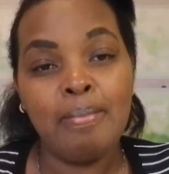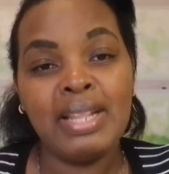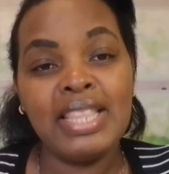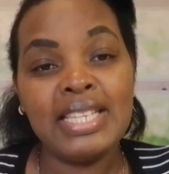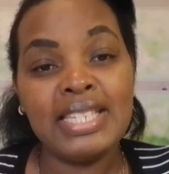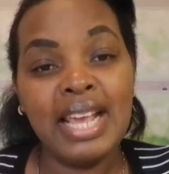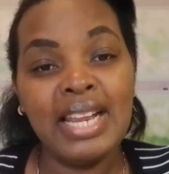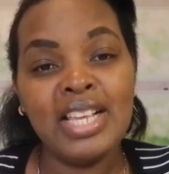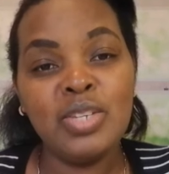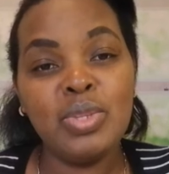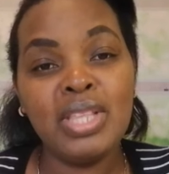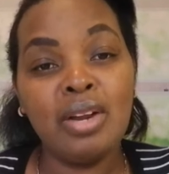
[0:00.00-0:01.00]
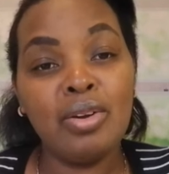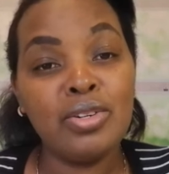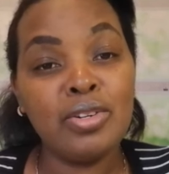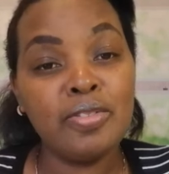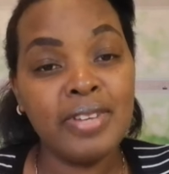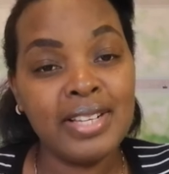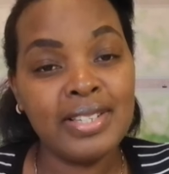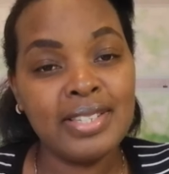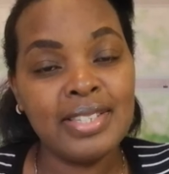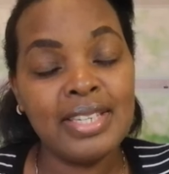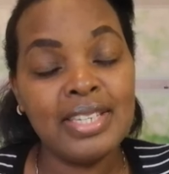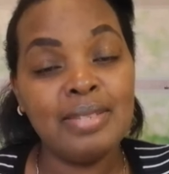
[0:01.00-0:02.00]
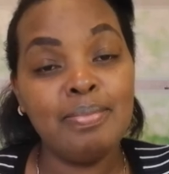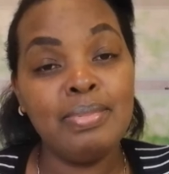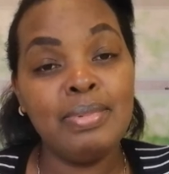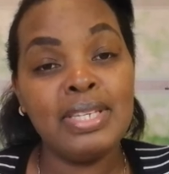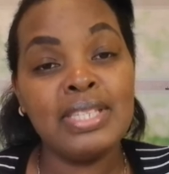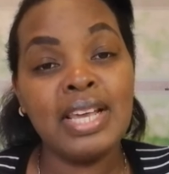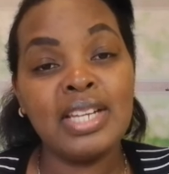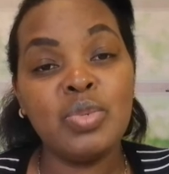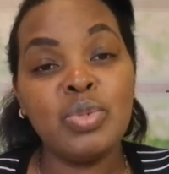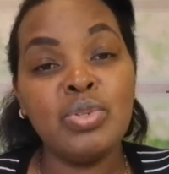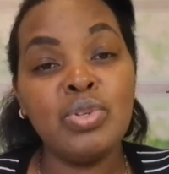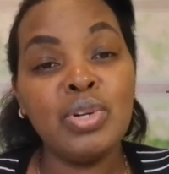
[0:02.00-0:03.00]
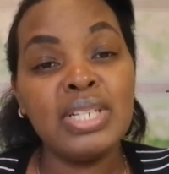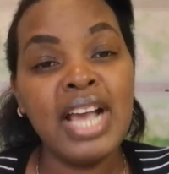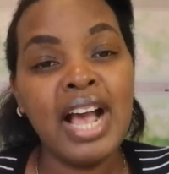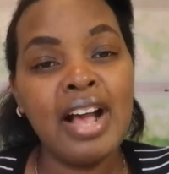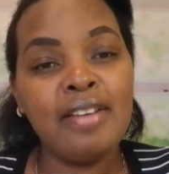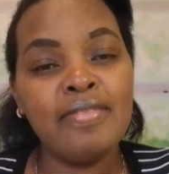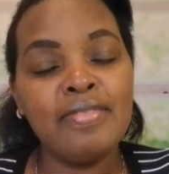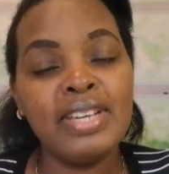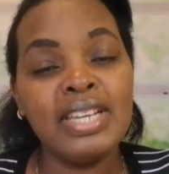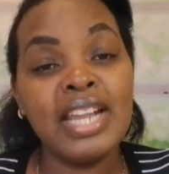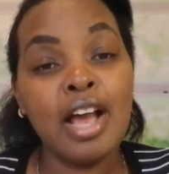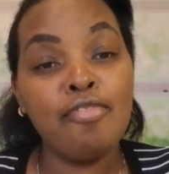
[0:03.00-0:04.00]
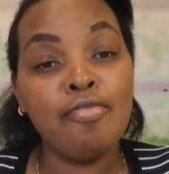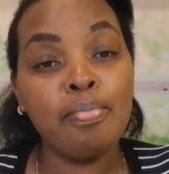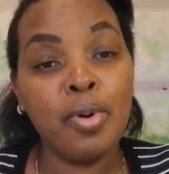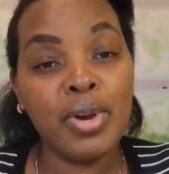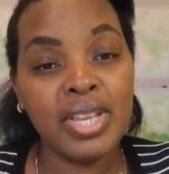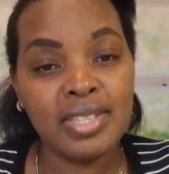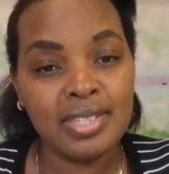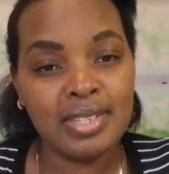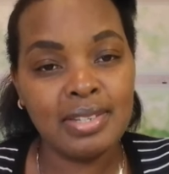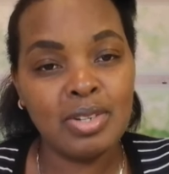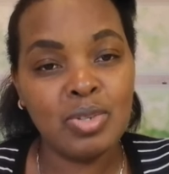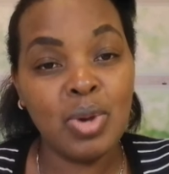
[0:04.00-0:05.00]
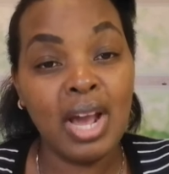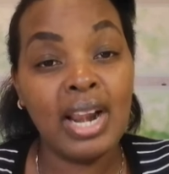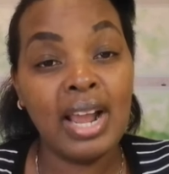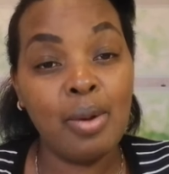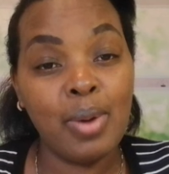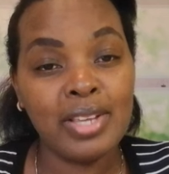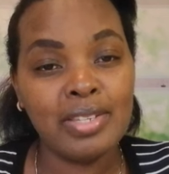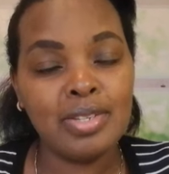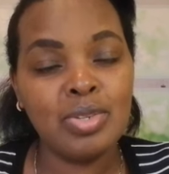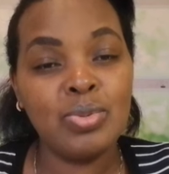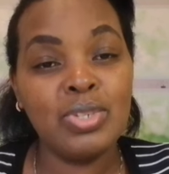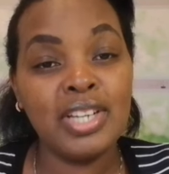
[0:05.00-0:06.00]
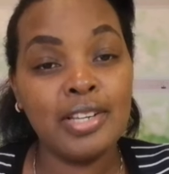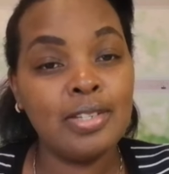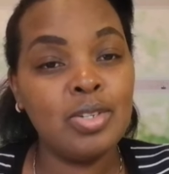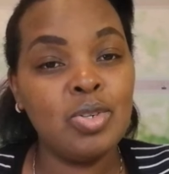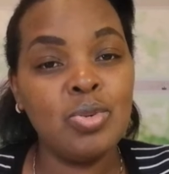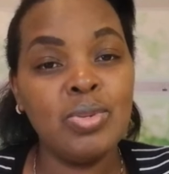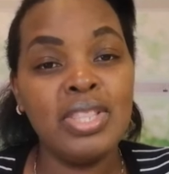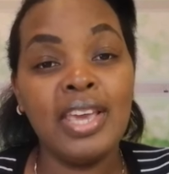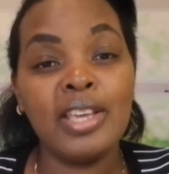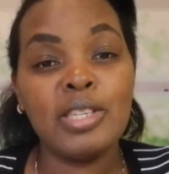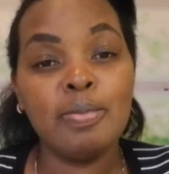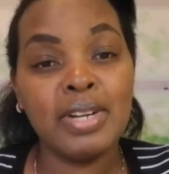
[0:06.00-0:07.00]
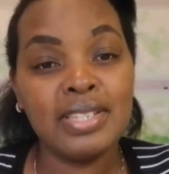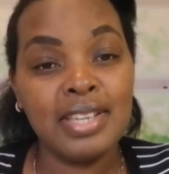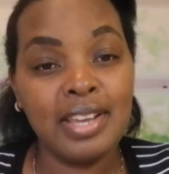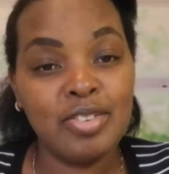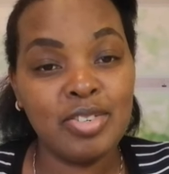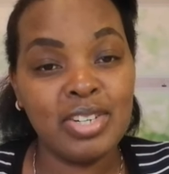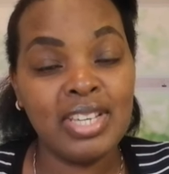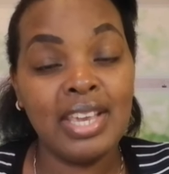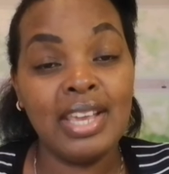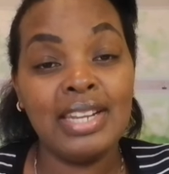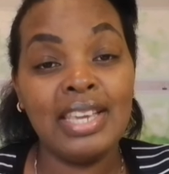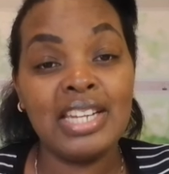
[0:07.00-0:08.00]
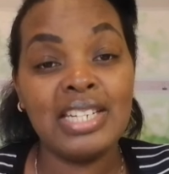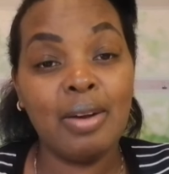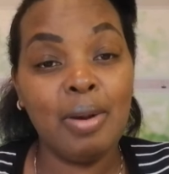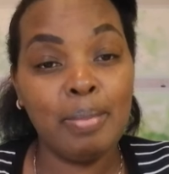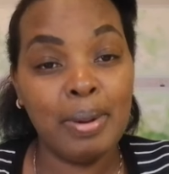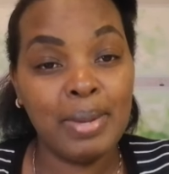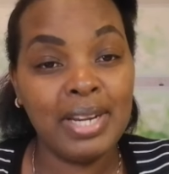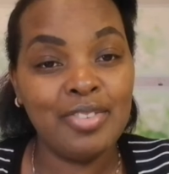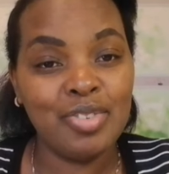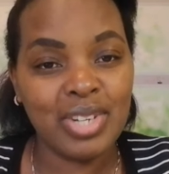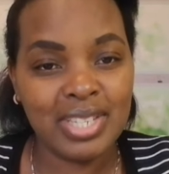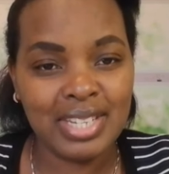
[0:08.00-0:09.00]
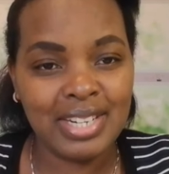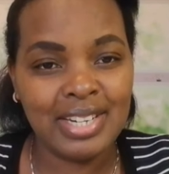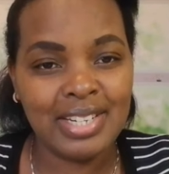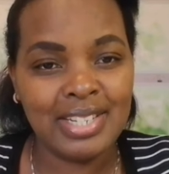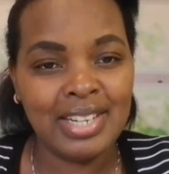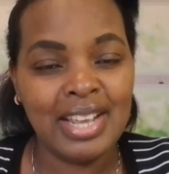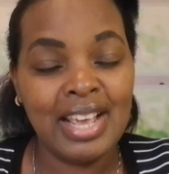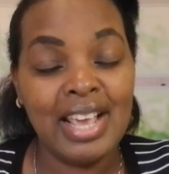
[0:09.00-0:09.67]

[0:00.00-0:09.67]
But the challenge with a lot of us is that we do not have enough points to allow us to just do the express entry and get our permanent resident.